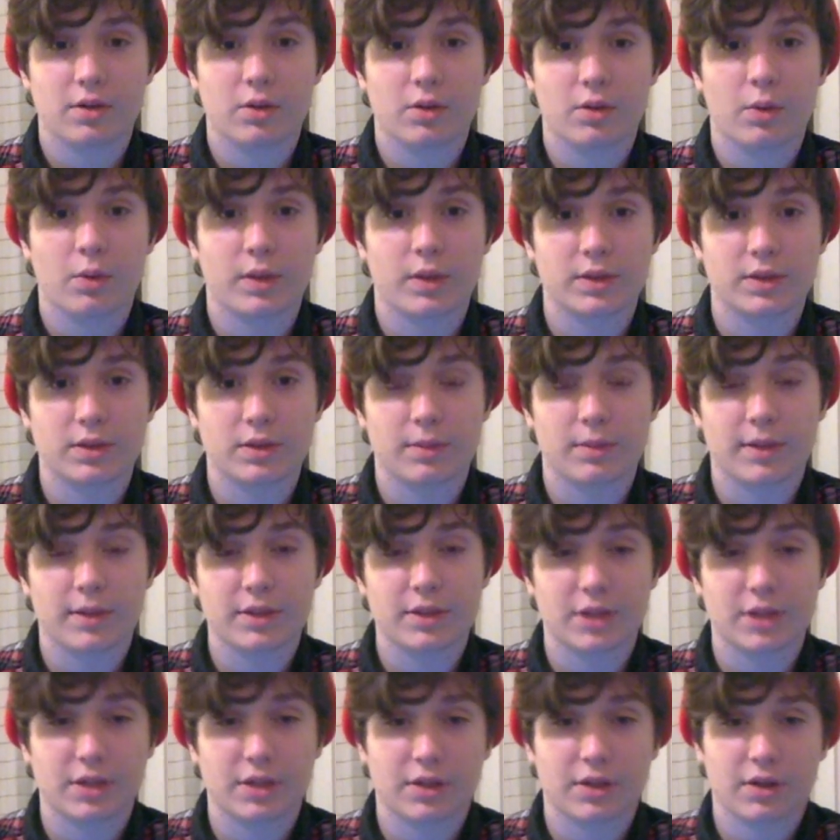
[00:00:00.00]
to question my
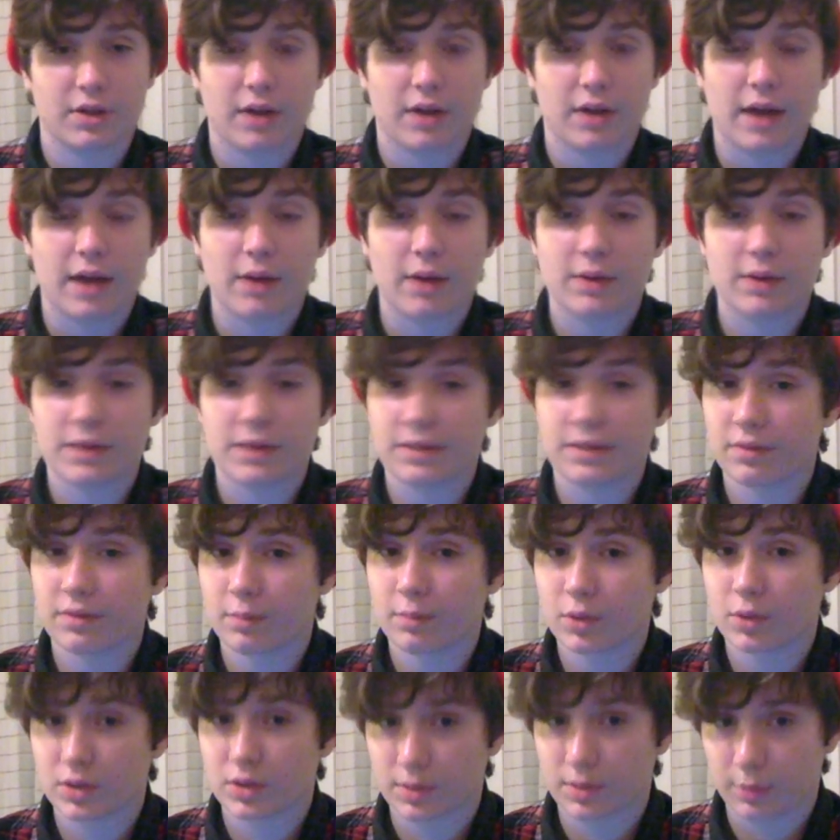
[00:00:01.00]
gender, I was even
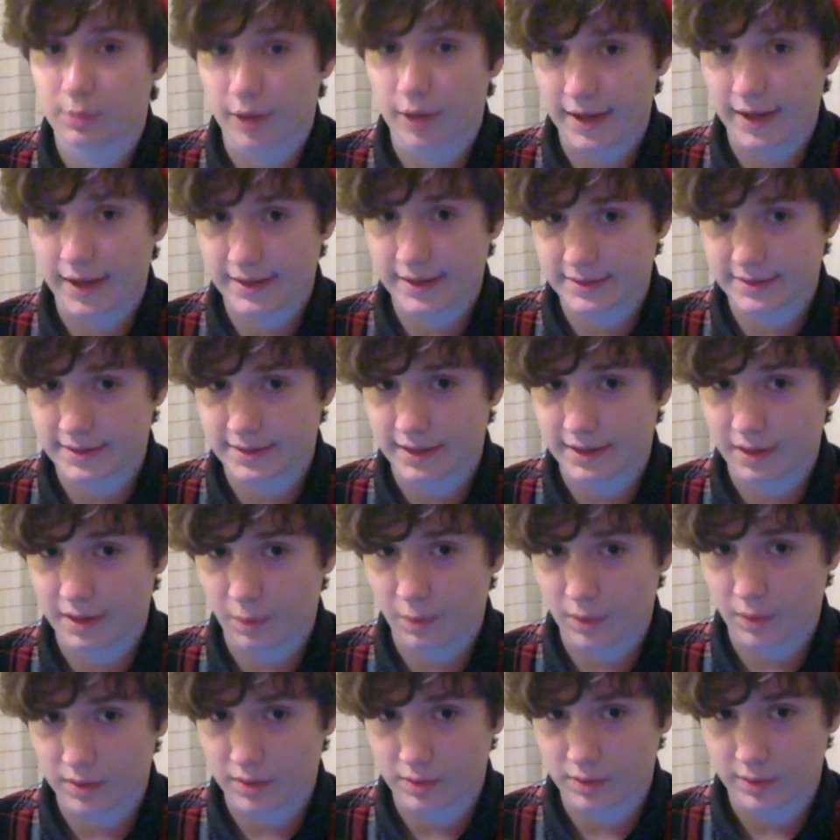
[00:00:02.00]
more surprised than I
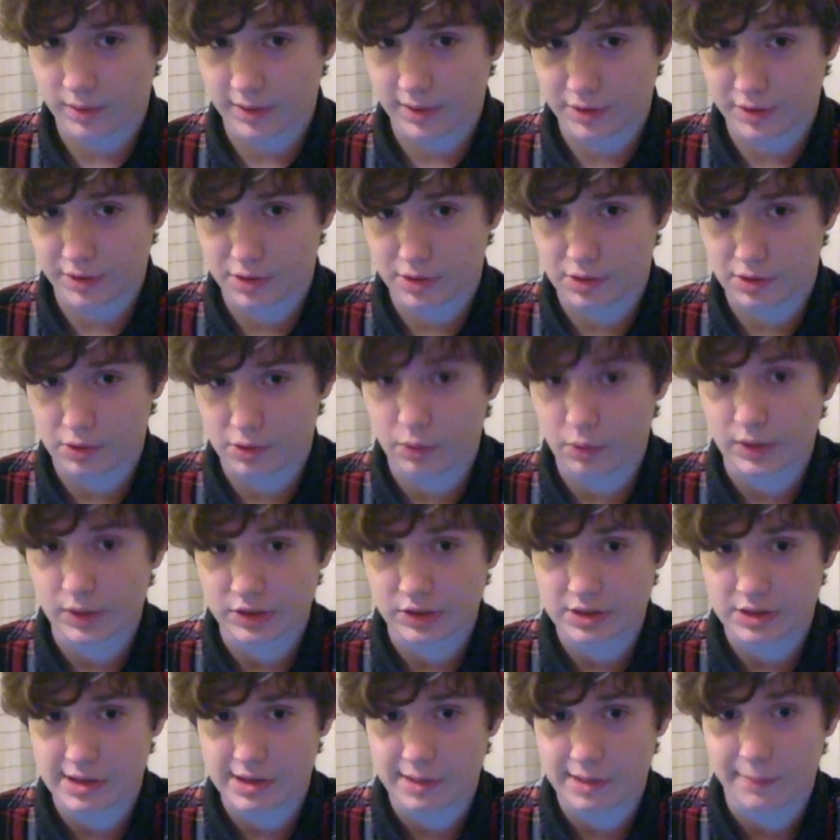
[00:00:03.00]
was when I started
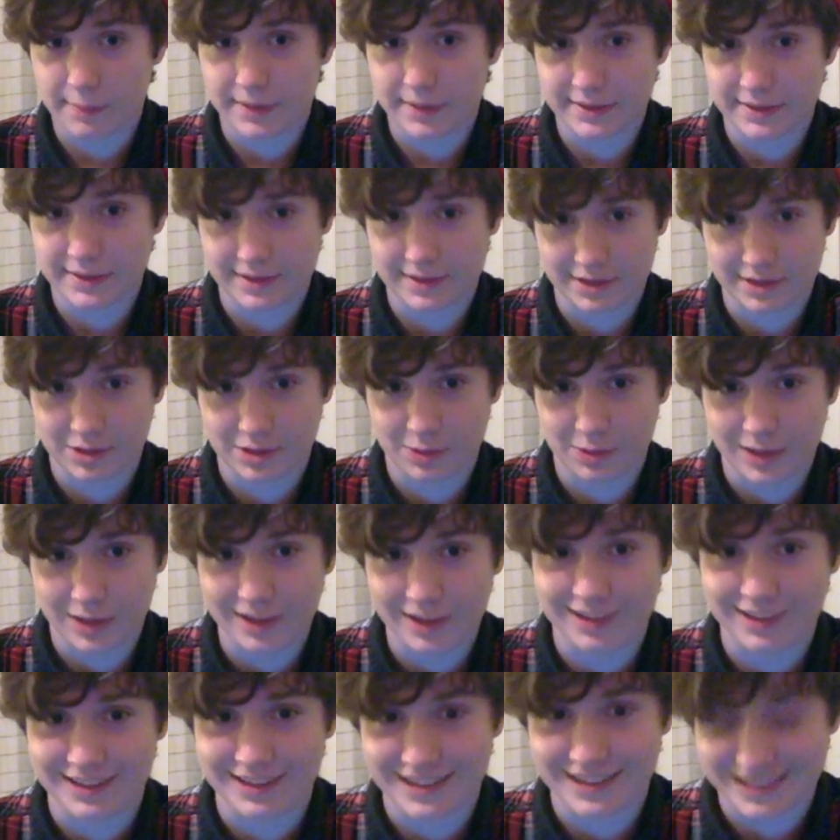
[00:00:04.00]
questioning my
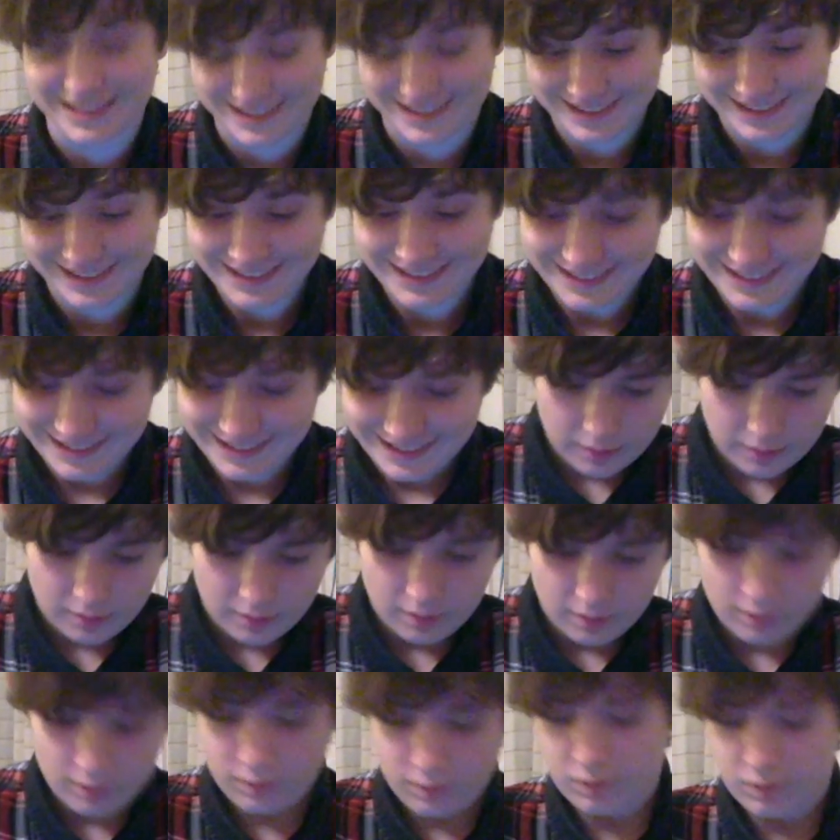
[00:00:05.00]
sexuality.
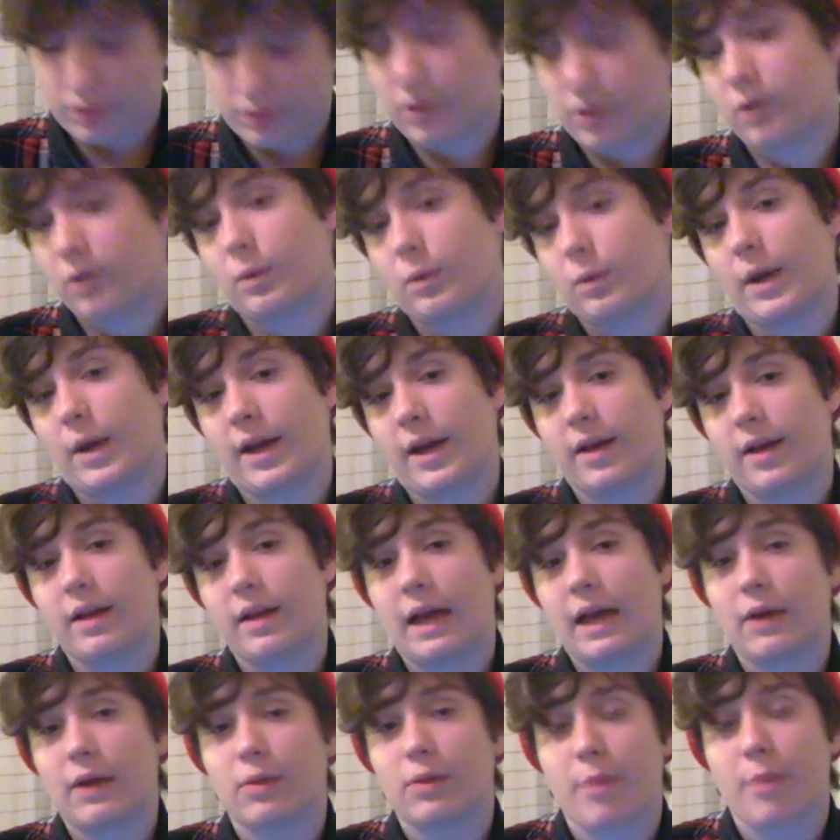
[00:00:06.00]
For a while,
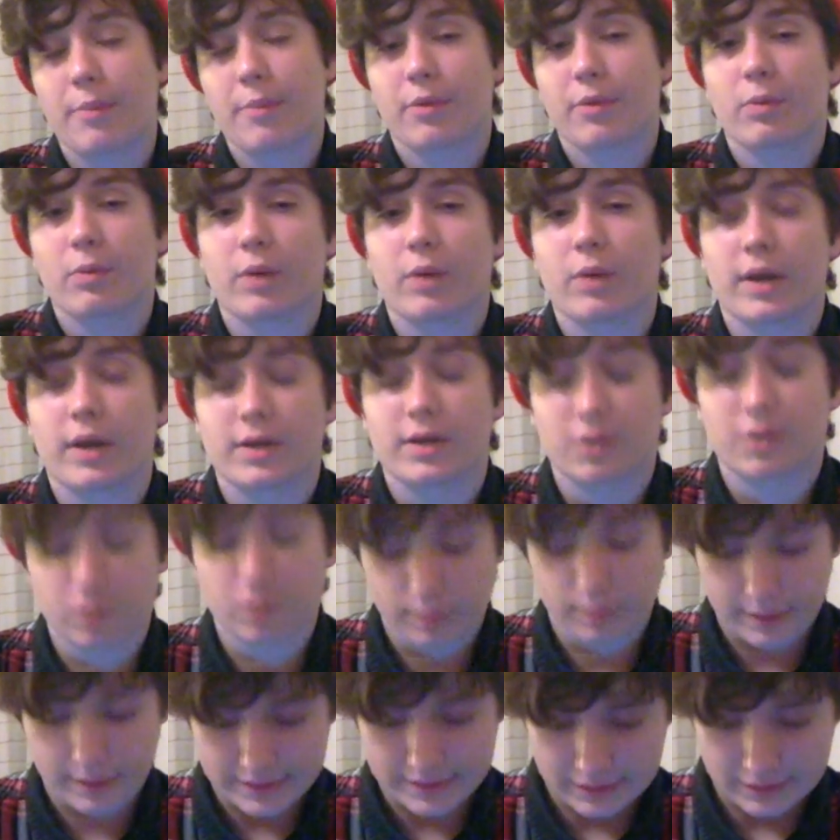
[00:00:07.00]
I remembered what I told
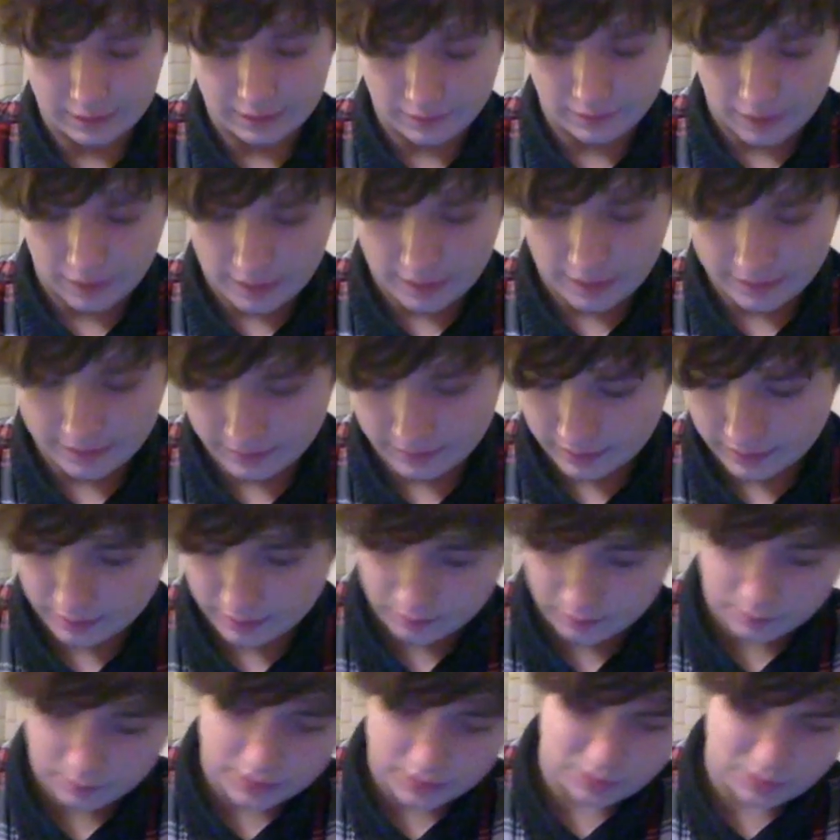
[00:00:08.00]
myself often,
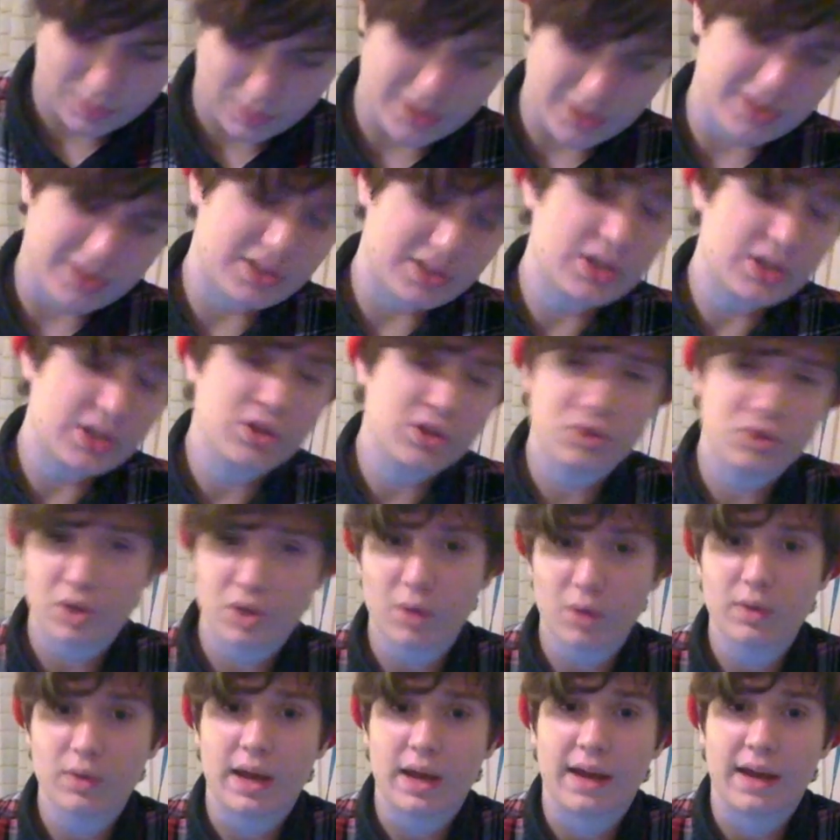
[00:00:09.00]
which was, you
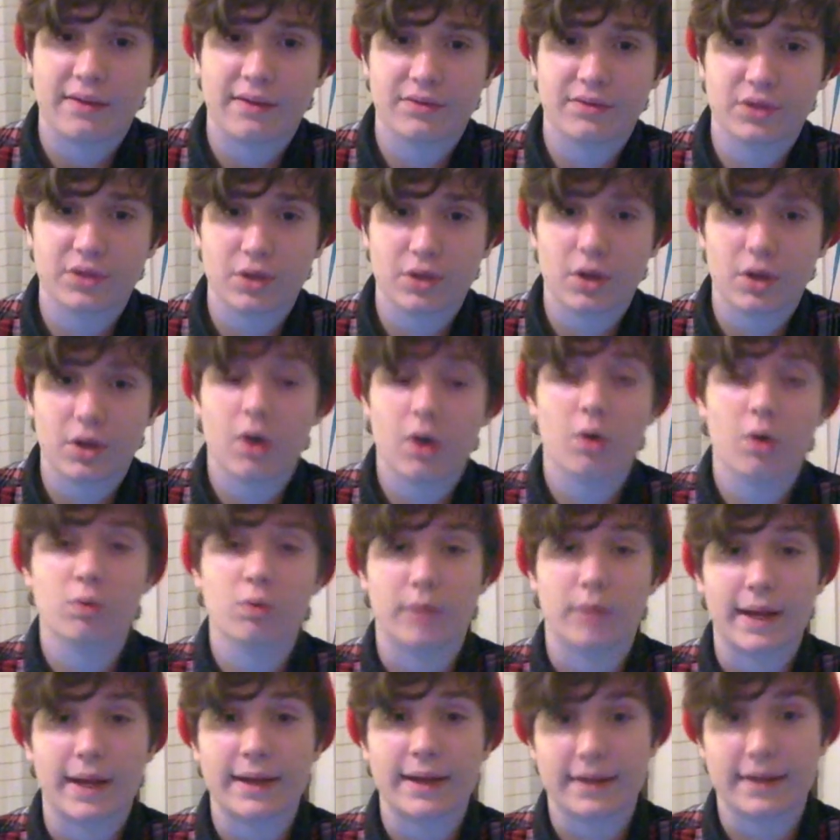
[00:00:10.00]
don't have to know
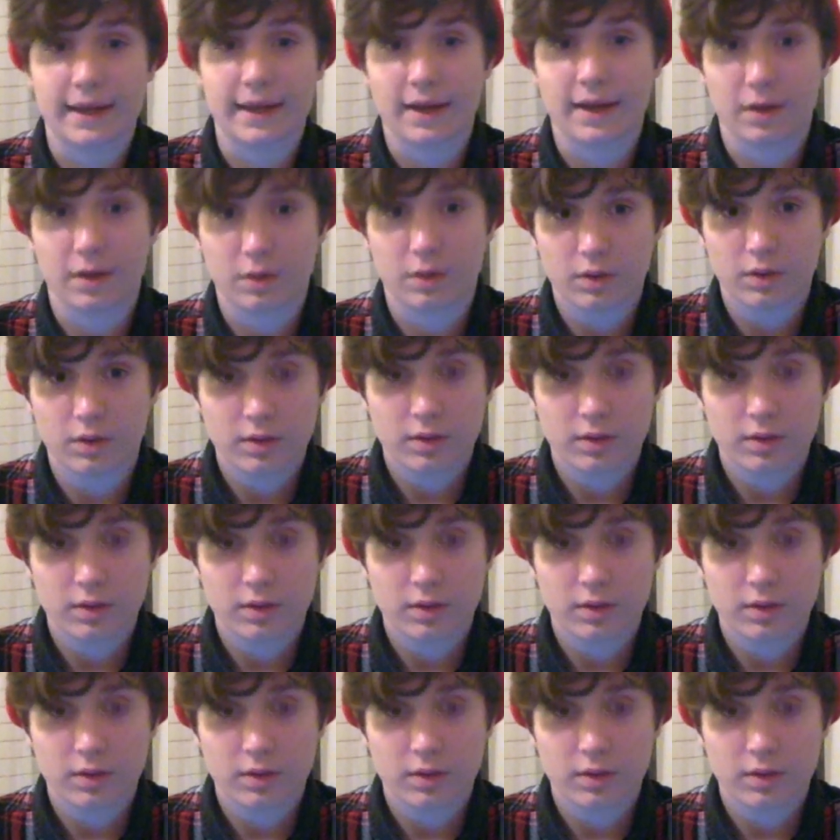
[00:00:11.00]
right now.